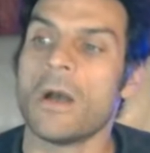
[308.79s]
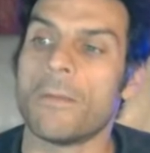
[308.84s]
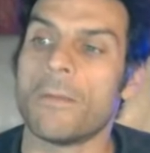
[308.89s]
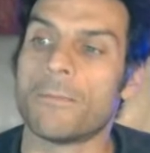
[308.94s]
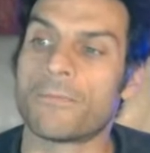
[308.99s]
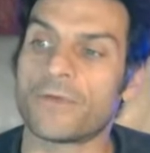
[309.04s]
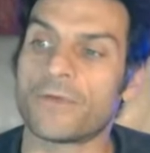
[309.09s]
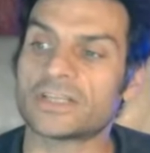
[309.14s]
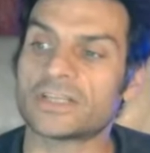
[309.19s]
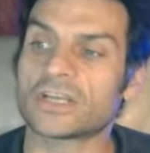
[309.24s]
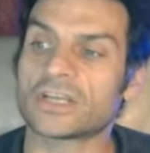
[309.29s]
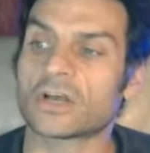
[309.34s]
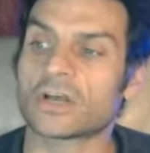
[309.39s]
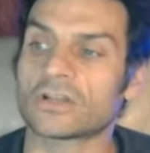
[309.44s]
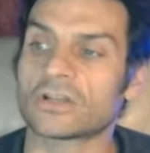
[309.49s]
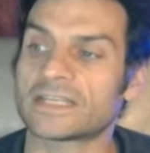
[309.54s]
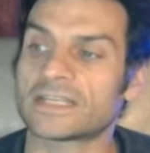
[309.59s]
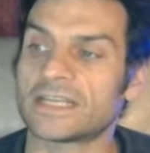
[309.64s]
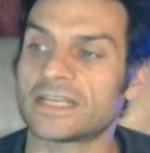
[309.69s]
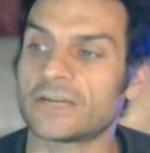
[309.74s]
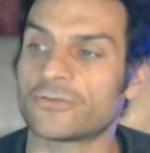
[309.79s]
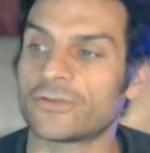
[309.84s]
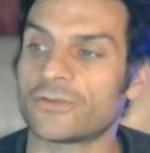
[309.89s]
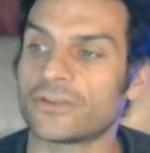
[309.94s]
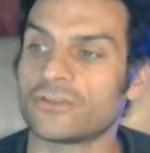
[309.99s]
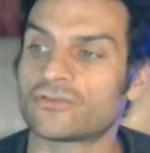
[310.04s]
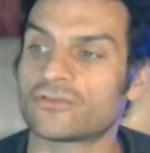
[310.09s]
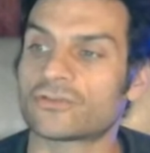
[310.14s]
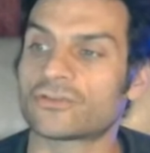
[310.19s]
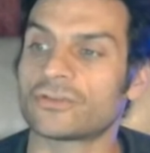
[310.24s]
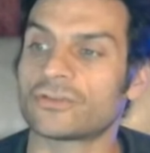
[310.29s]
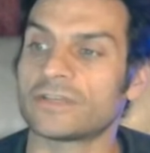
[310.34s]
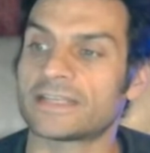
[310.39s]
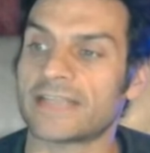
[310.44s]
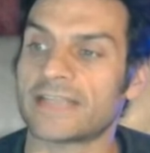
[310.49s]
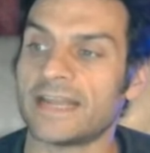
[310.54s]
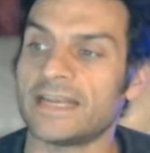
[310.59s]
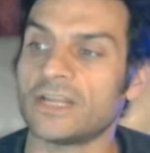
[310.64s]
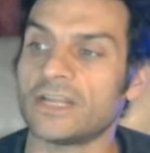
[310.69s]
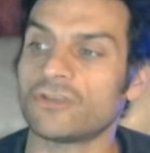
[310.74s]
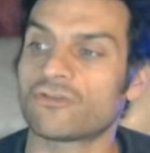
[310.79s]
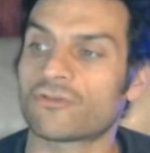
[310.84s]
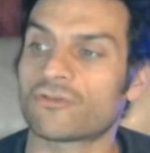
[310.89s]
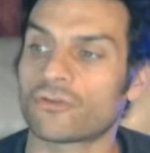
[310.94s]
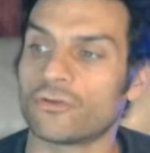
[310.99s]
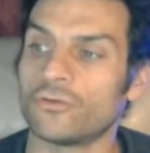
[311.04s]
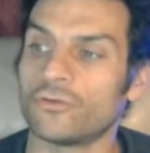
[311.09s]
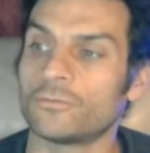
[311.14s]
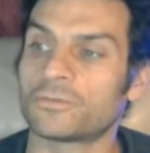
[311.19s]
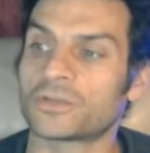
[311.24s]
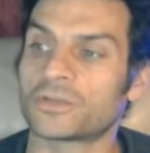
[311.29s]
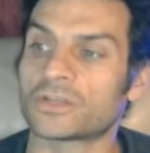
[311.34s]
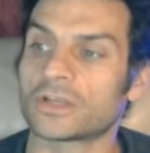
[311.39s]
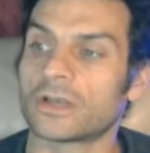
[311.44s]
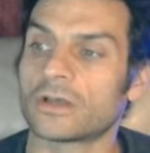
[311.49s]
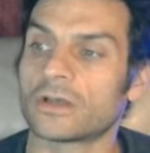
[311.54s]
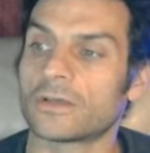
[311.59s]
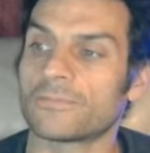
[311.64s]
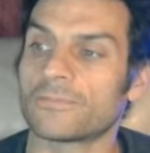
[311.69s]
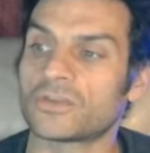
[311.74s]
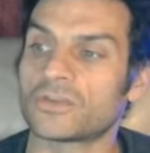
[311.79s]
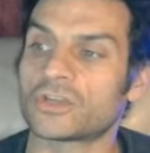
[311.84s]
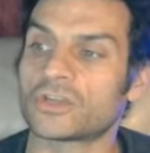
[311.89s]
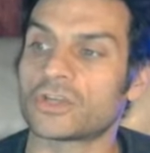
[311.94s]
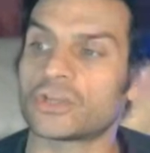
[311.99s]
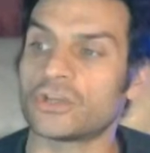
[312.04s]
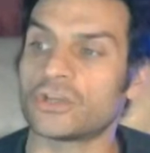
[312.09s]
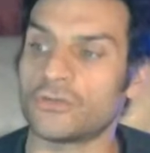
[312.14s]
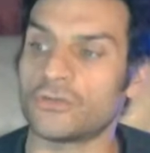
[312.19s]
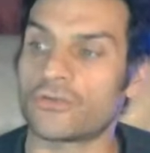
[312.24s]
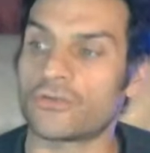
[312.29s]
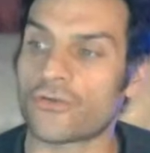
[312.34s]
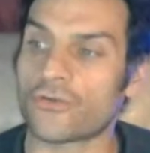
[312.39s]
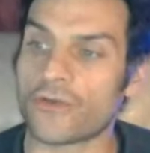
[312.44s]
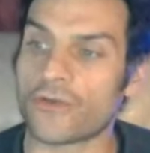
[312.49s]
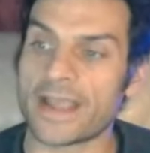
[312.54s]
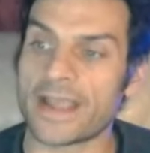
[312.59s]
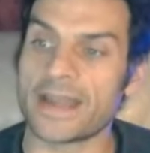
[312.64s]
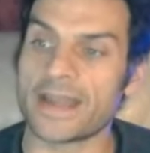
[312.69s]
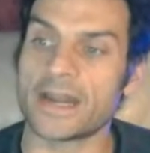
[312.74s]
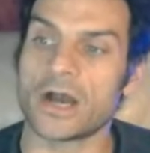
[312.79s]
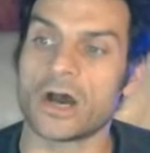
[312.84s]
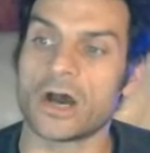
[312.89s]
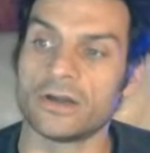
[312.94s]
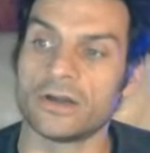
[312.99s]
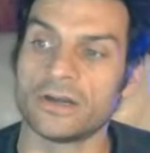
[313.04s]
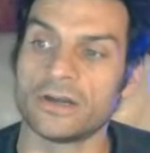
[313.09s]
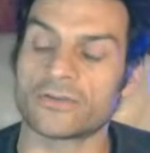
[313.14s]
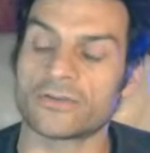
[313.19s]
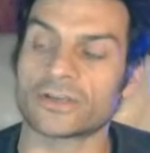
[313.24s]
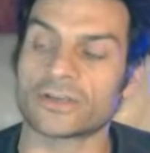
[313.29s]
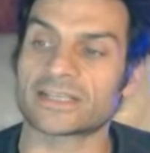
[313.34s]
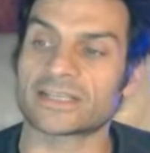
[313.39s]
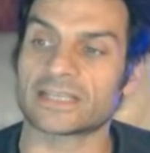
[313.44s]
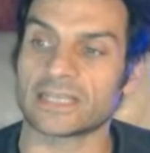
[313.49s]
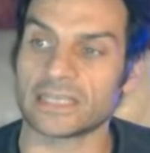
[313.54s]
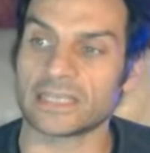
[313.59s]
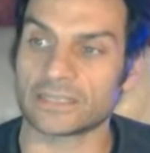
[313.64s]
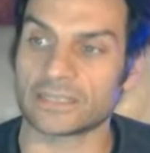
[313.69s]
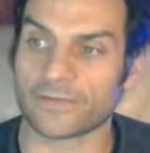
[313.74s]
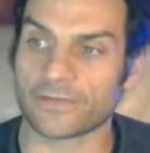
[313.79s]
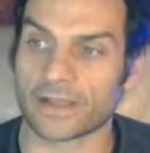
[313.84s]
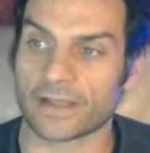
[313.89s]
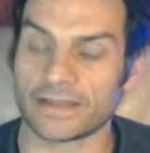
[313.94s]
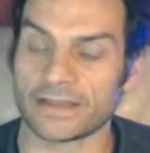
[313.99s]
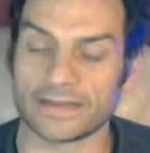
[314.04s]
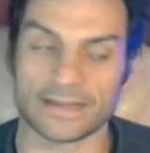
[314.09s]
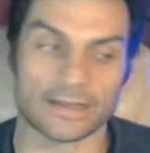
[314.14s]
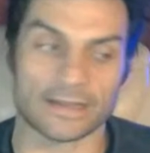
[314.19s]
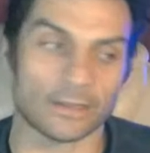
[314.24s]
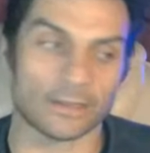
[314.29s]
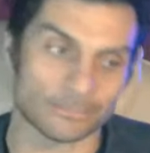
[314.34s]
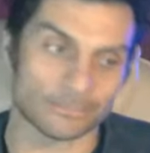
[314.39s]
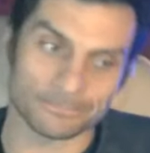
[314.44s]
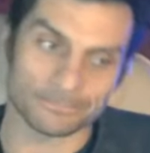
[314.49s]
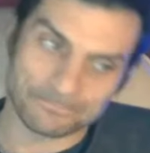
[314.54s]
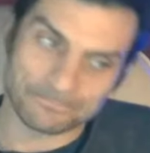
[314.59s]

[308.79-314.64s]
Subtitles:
Britain considering sending troops to Ukraine under a ceasefire deal.